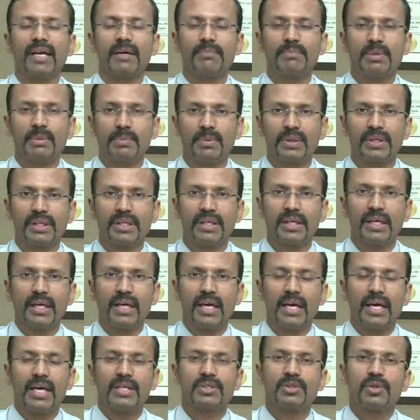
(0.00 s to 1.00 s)
BPD.
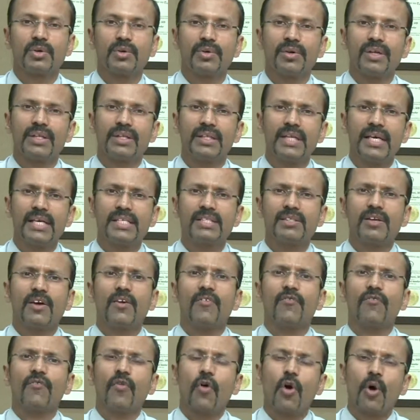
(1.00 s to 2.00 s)
So
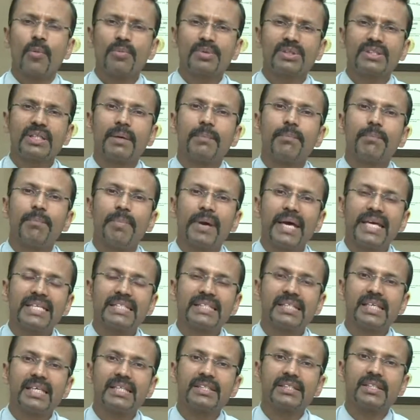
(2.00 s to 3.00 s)
this forms the
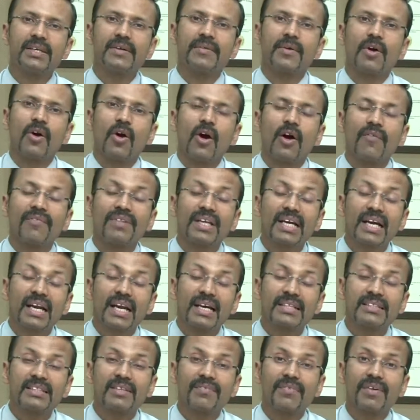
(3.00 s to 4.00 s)
basis of the
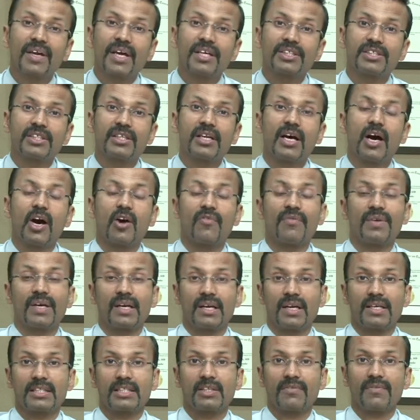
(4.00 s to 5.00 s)
classification how we
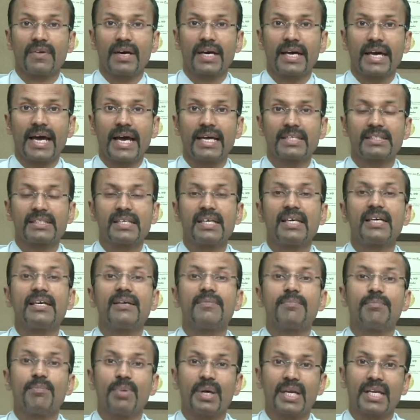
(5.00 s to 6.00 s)
classify as
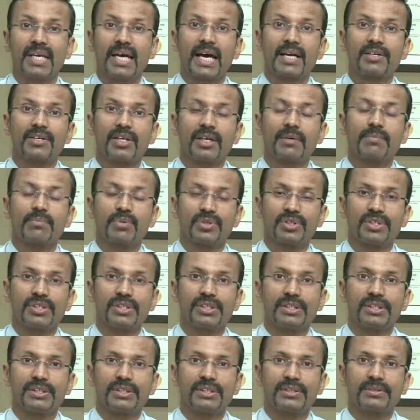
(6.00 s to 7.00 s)
bariatric
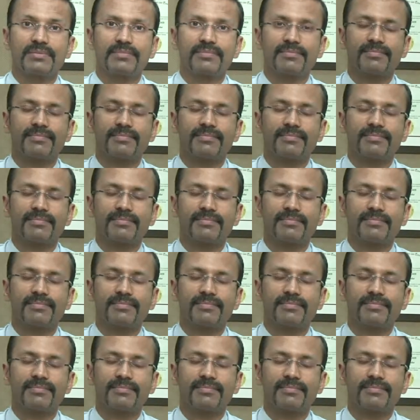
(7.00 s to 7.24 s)
procedures.